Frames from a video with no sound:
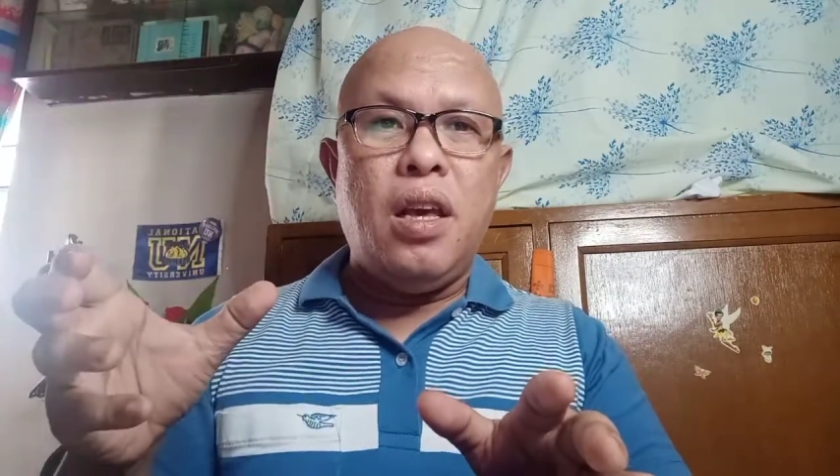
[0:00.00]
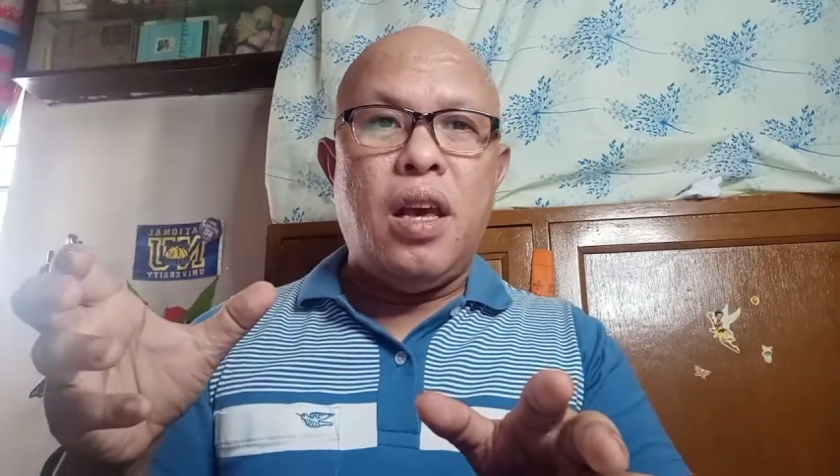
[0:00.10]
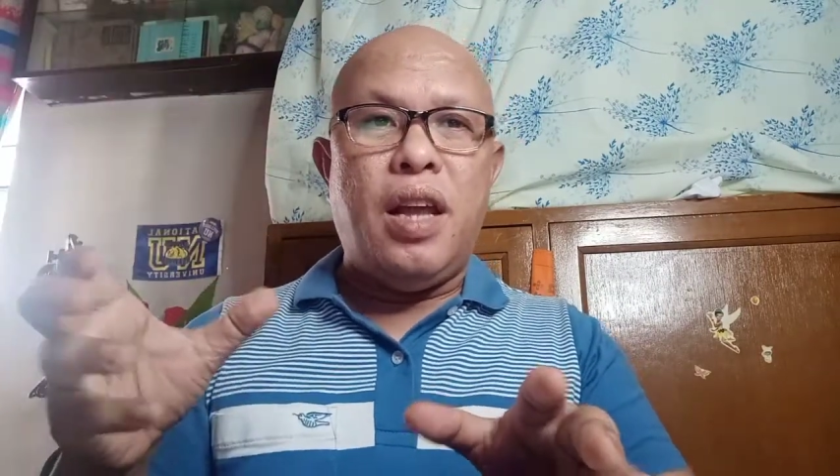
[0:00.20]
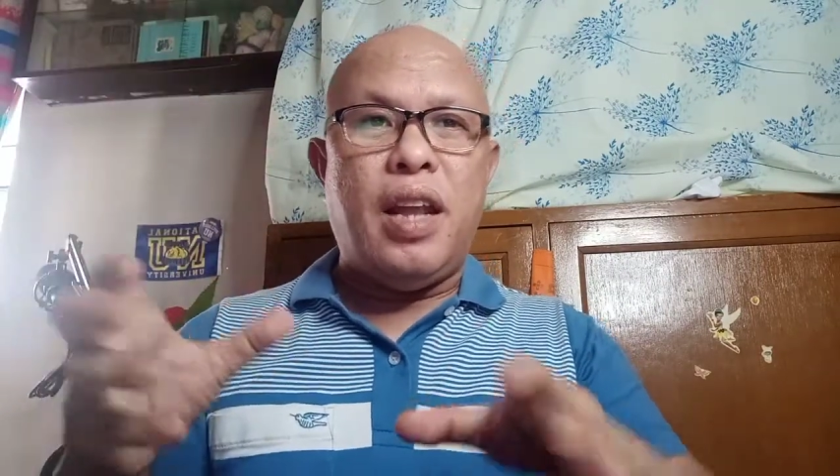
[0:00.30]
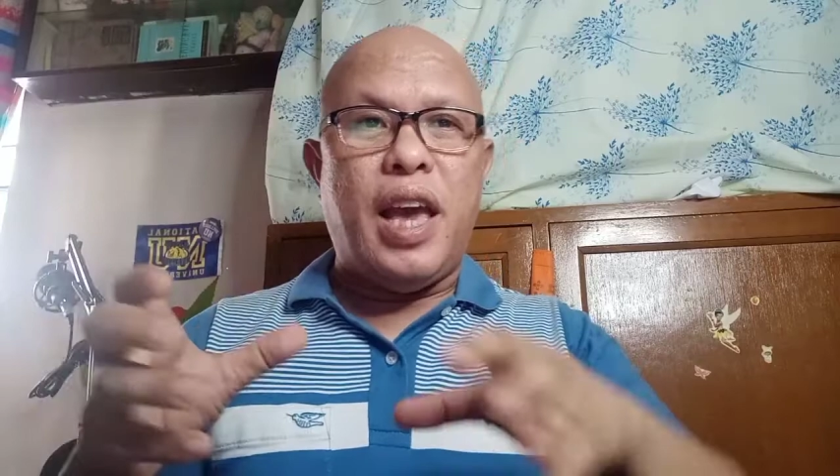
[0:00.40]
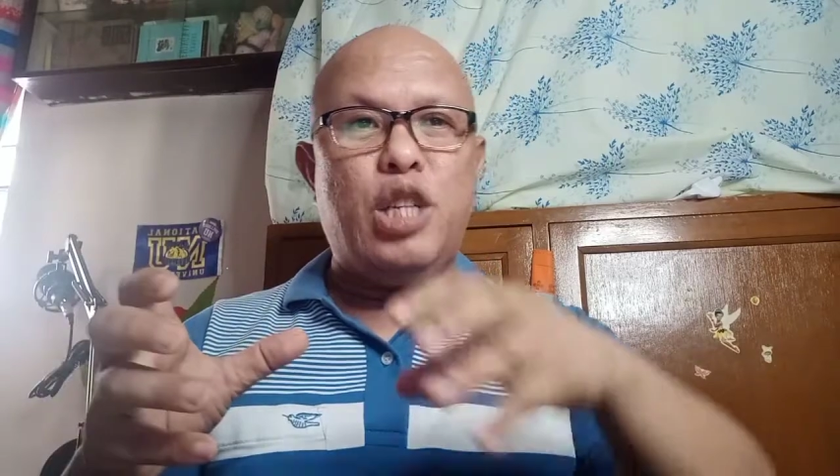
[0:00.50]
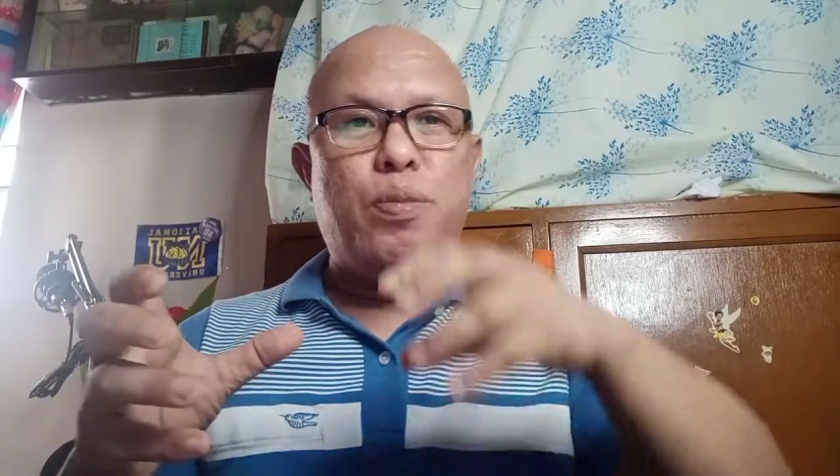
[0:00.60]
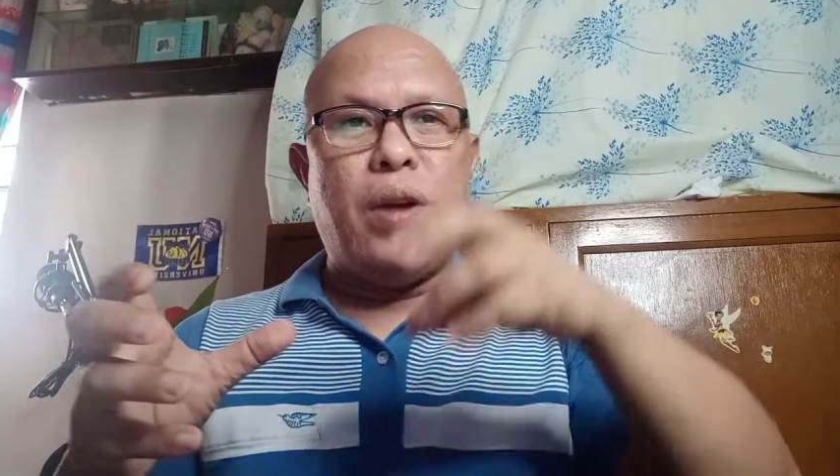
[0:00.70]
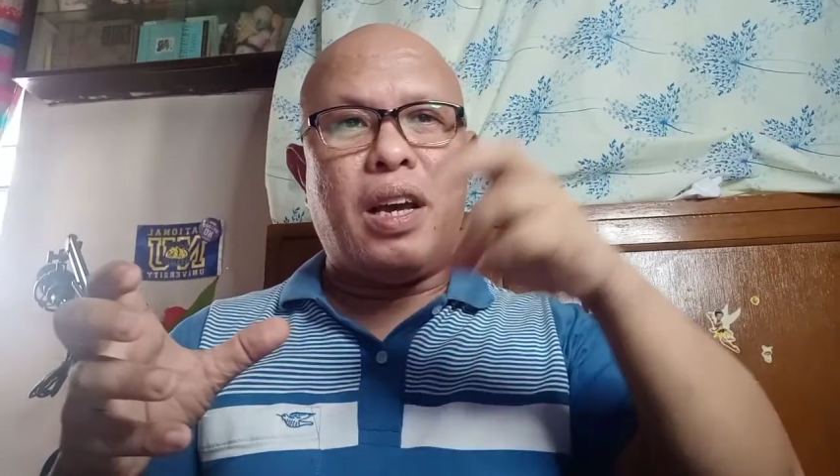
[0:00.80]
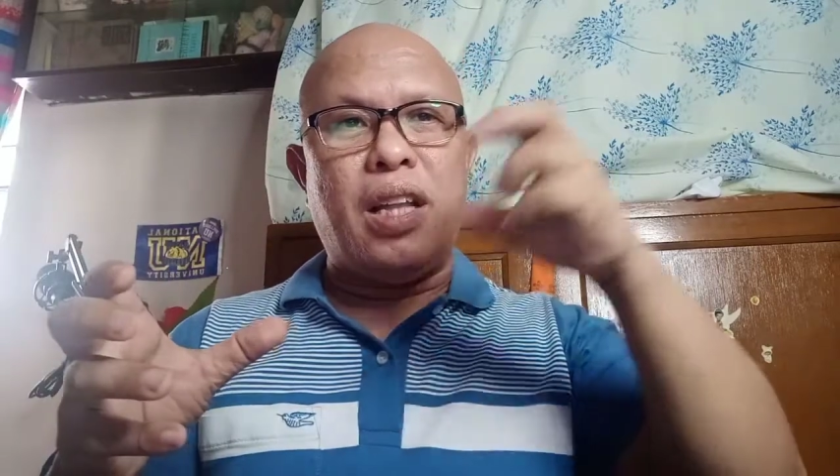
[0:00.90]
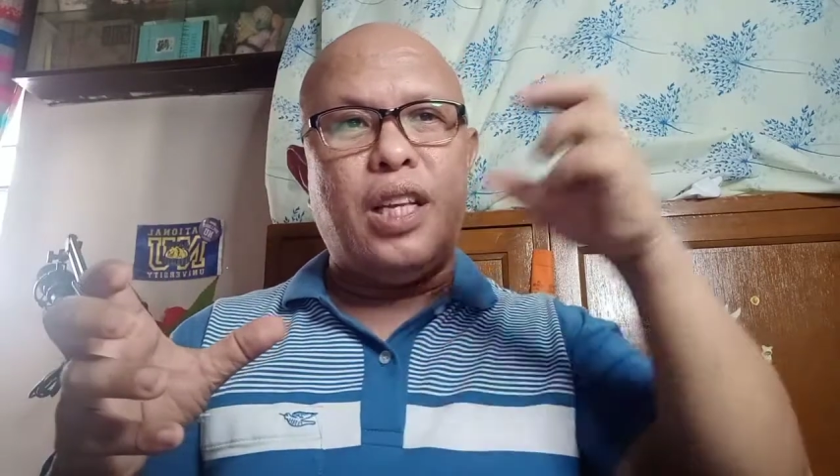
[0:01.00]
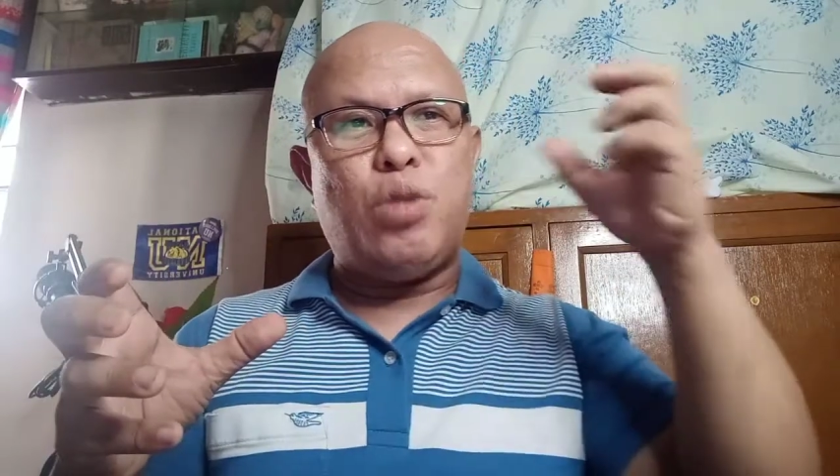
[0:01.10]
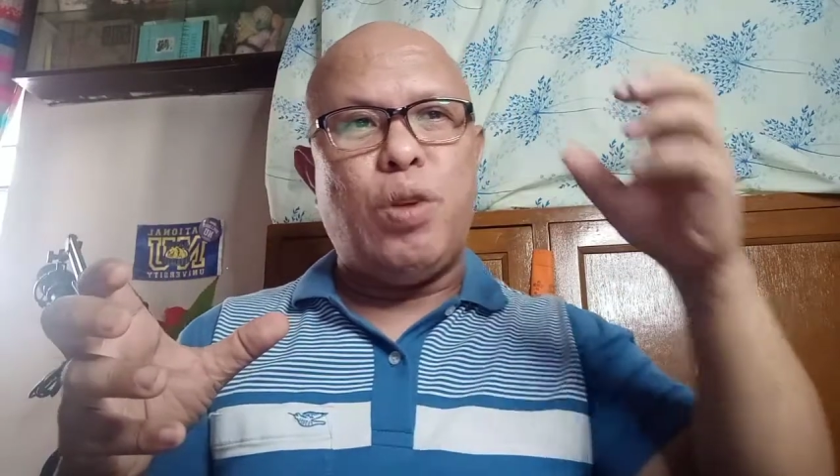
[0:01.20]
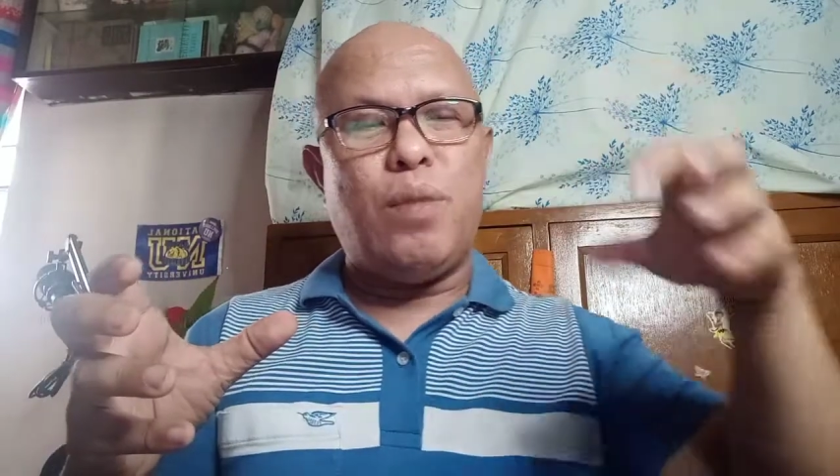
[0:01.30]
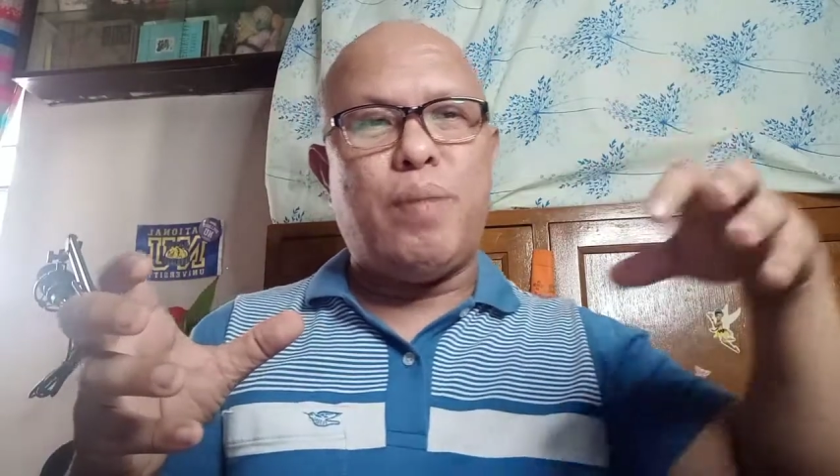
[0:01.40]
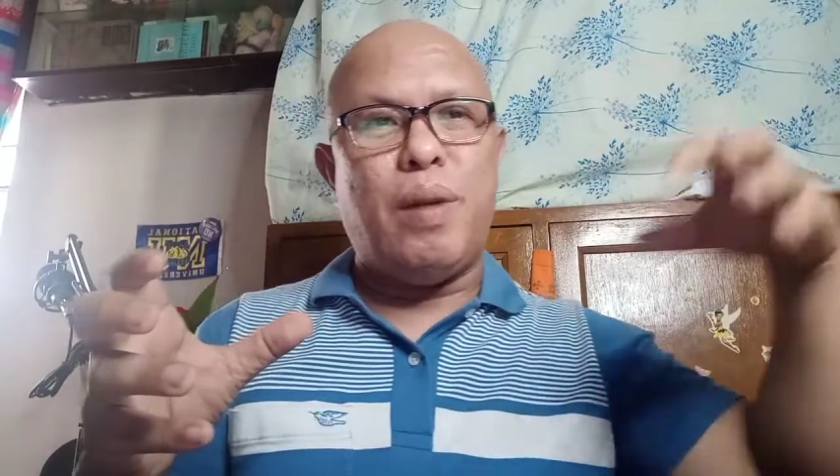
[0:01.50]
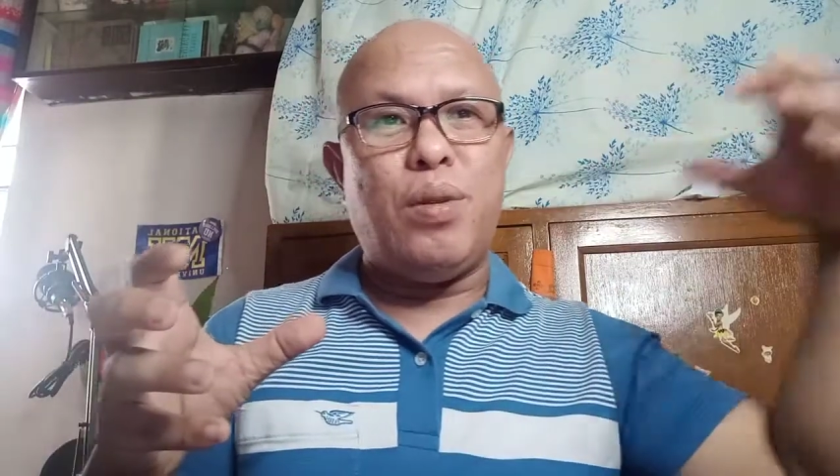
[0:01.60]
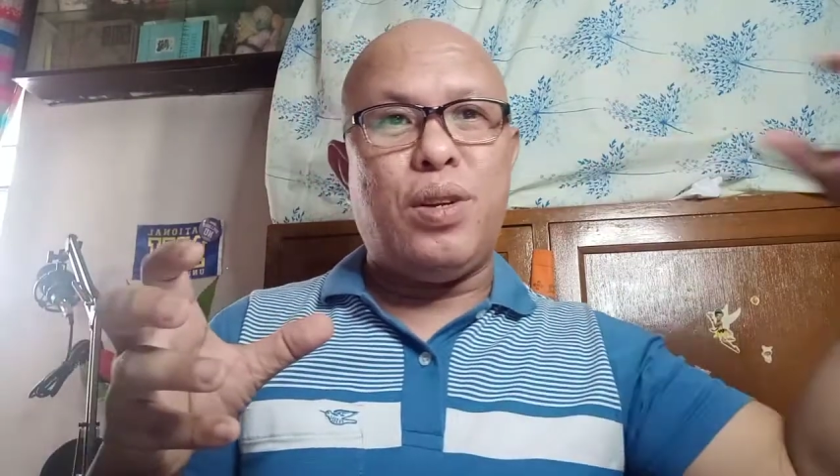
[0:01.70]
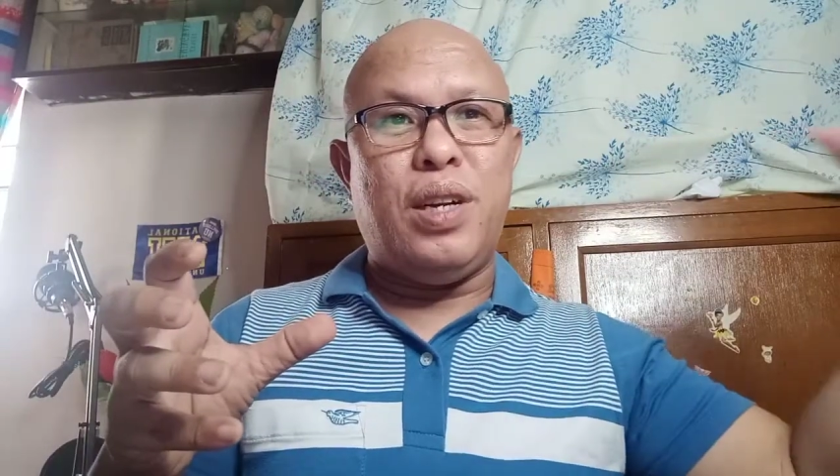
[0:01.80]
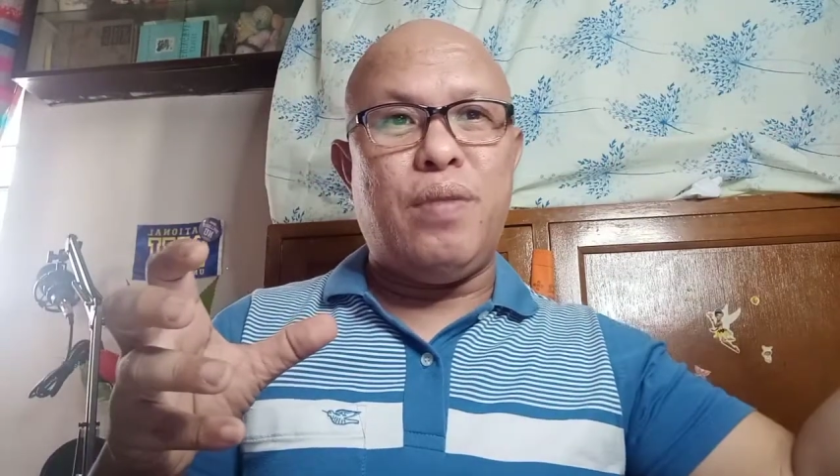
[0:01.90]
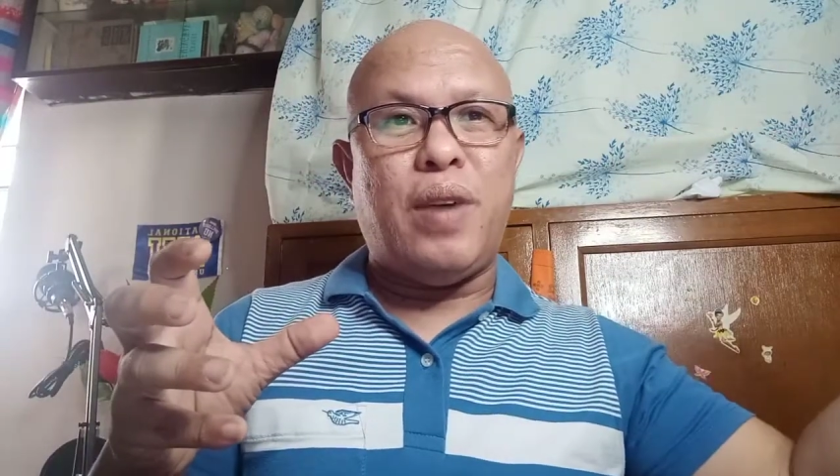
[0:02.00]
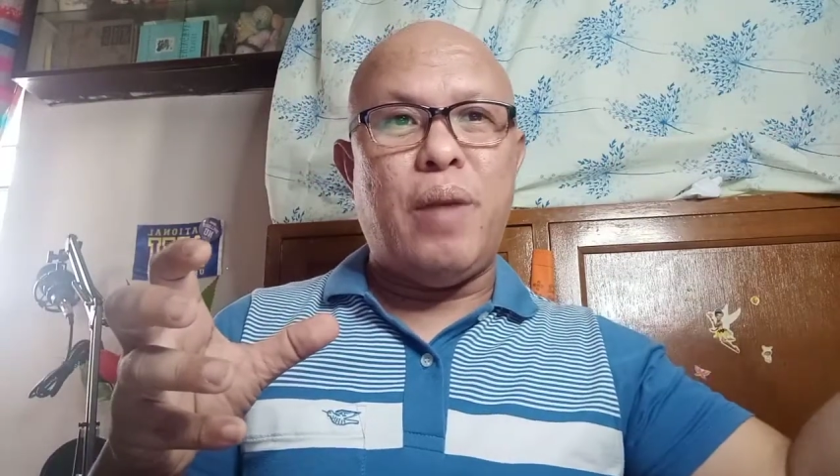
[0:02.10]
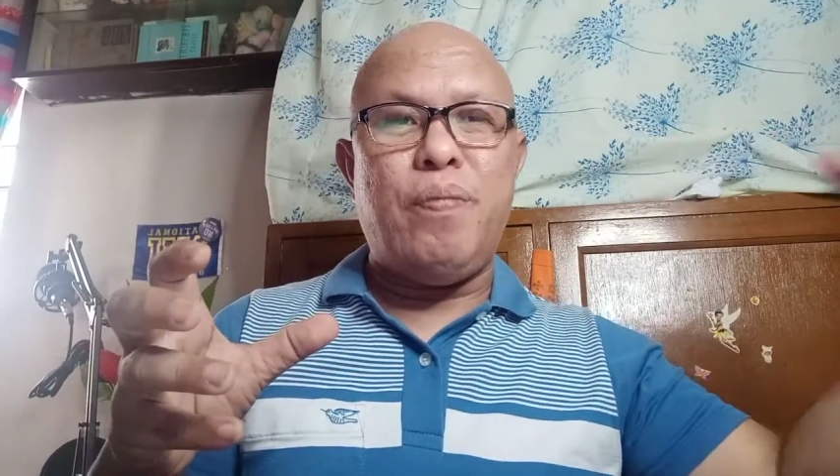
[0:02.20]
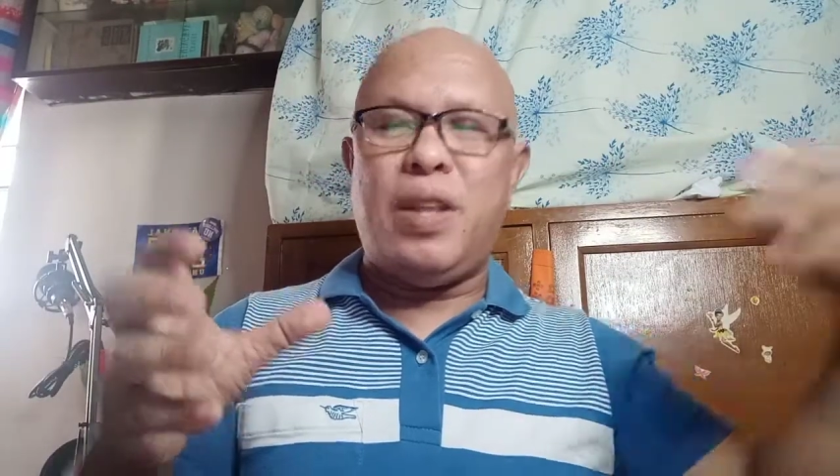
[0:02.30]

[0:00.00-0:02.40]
and the age bracket is 25 to 35.